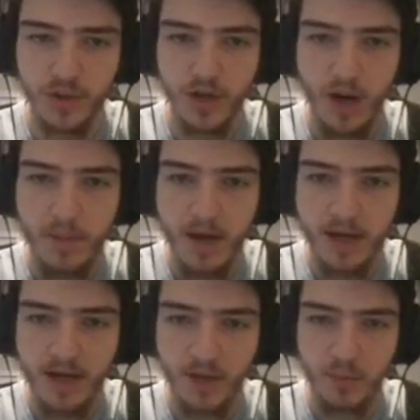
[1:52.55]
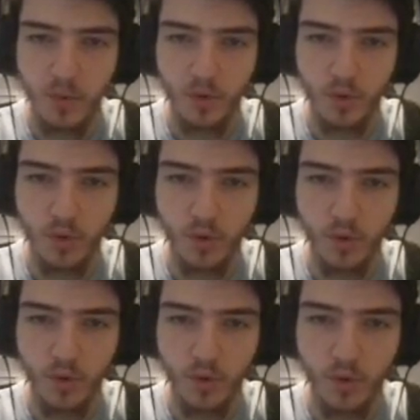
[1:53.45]
I made another portal
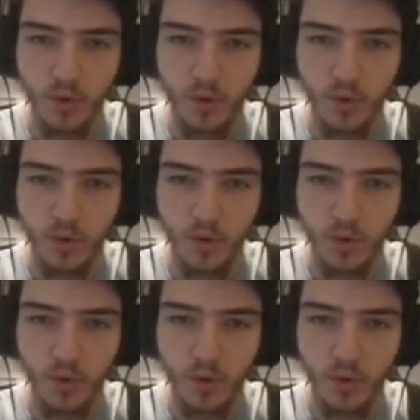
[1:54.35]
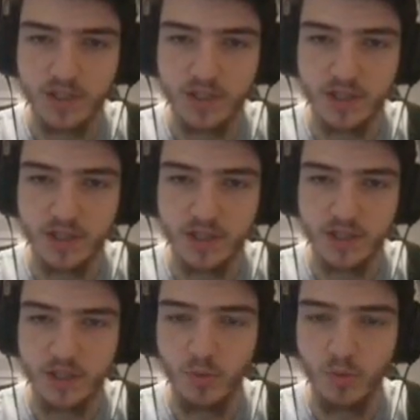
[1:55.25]
just because I was just because I wanted to
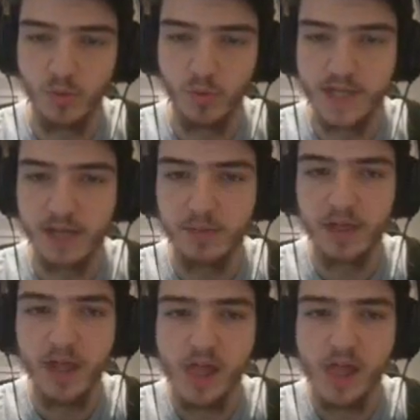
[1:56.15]
see where it would take me.